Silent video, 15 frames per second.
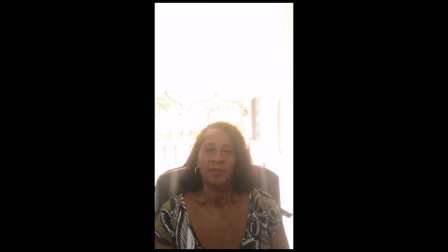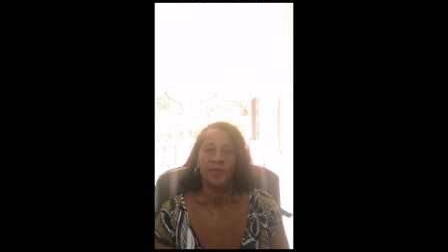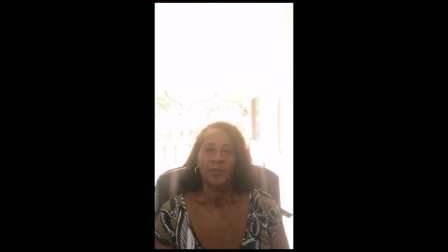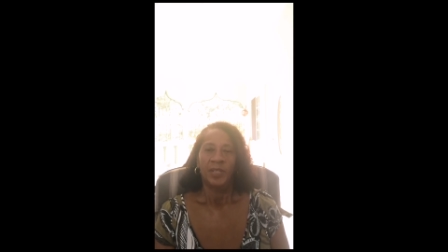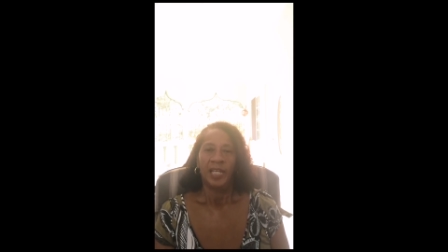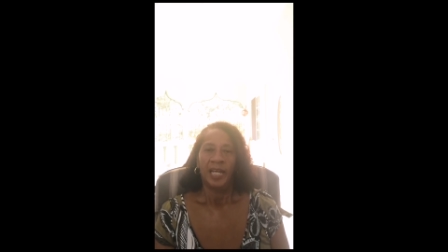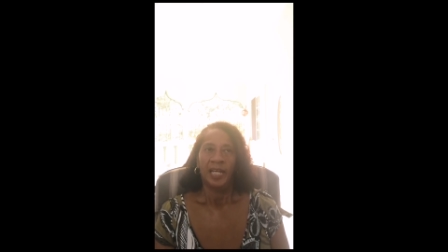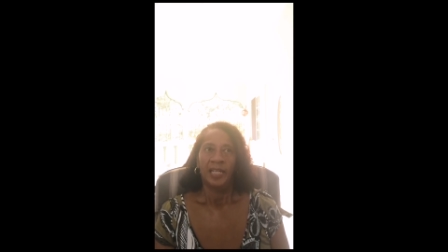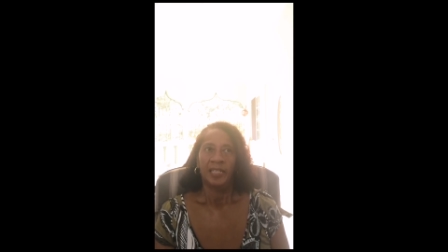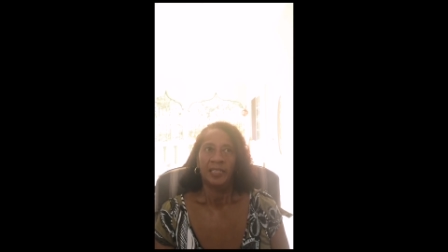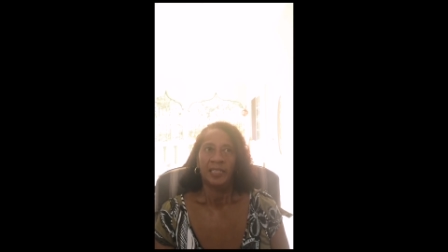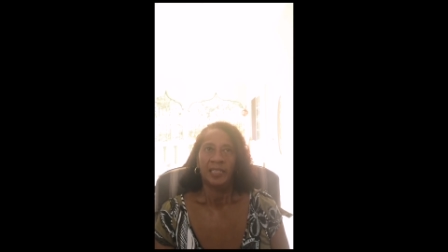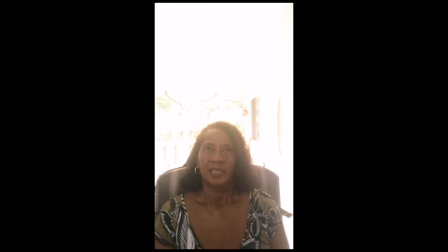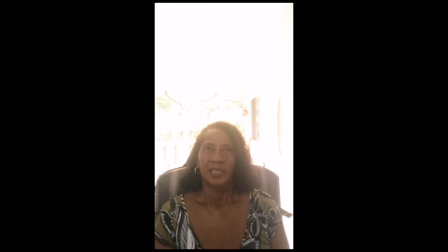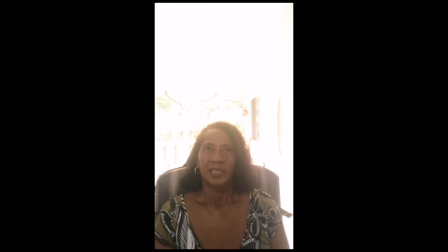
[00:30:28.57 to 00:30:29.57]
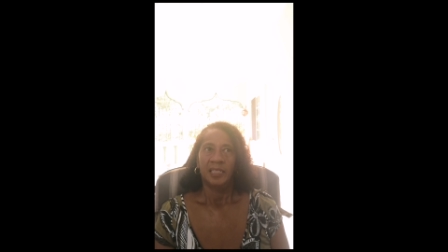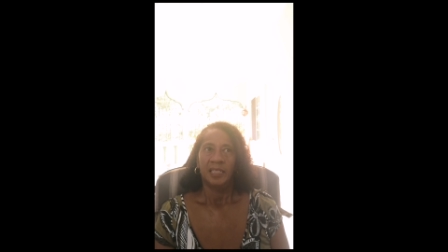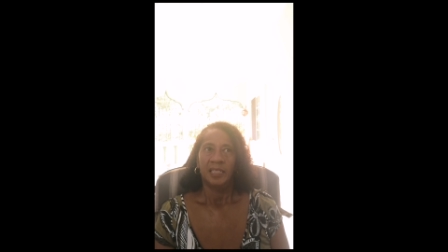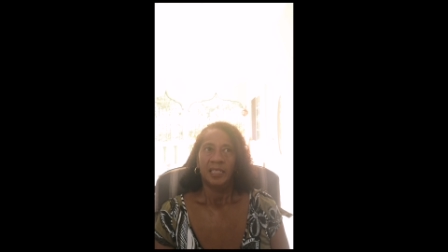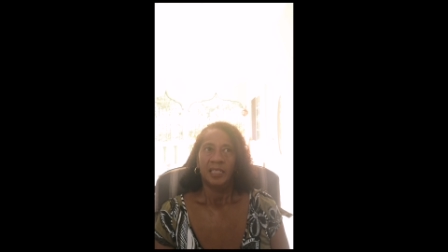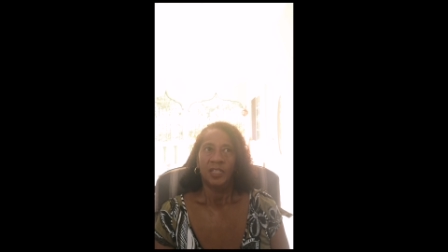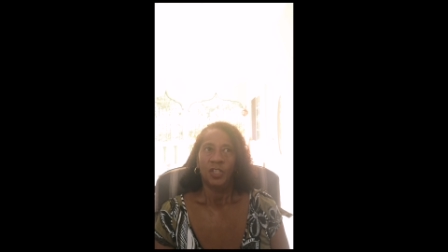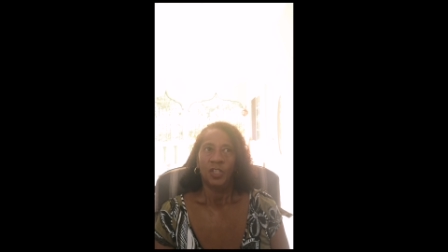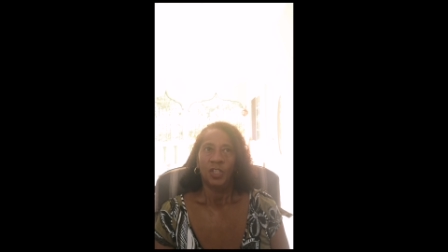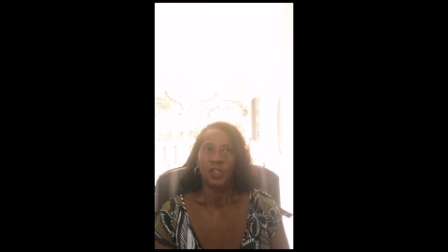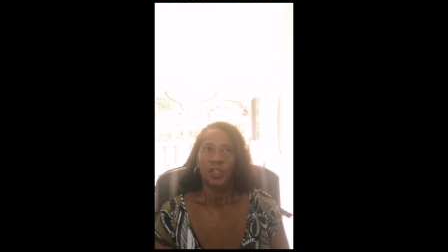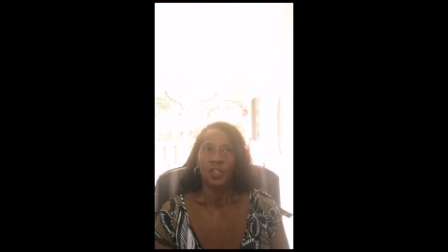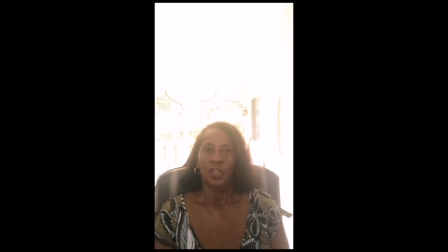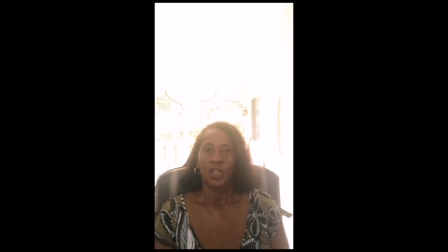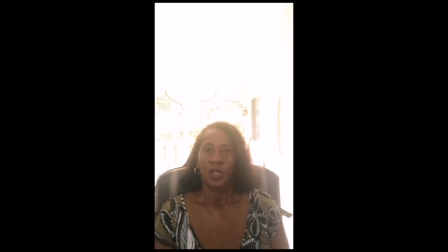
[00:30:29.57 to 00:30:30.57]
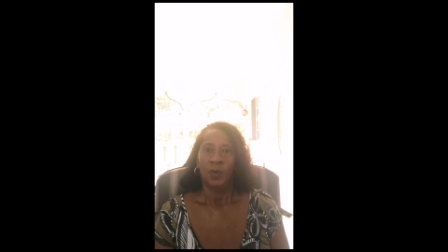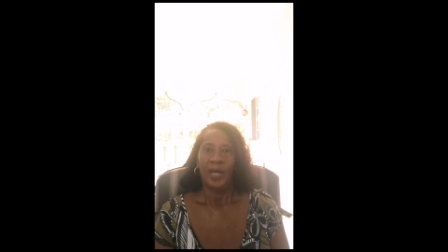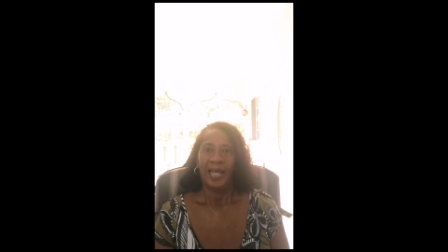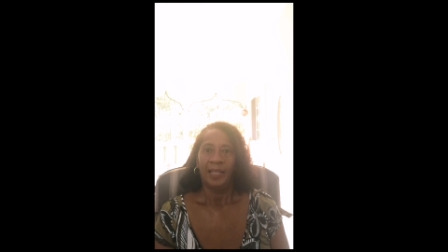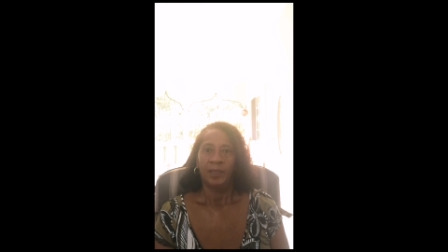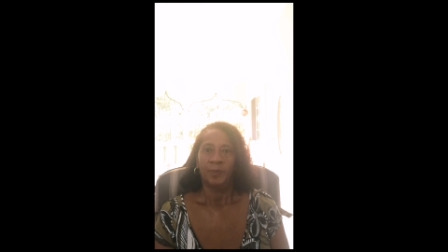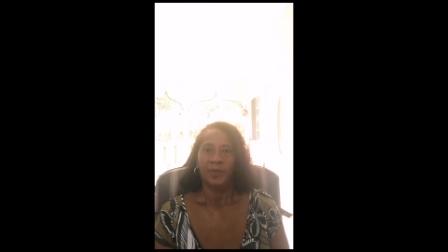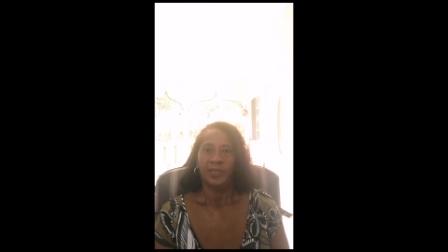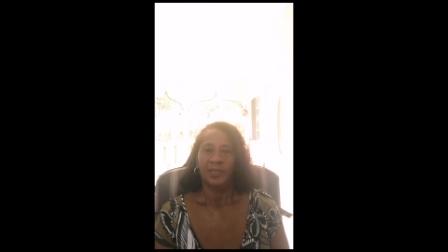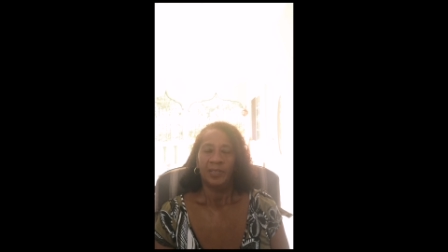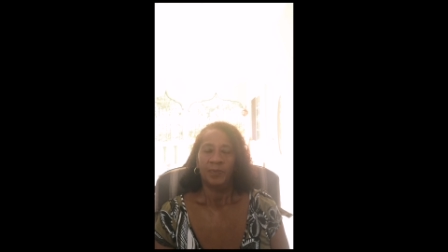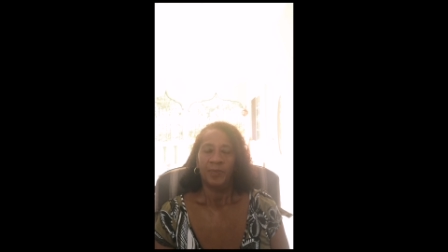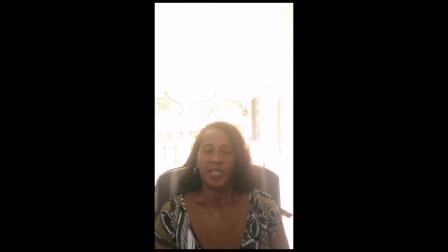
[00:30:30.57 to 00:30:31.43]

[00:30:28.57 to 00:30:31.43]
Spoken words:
We had, helpers,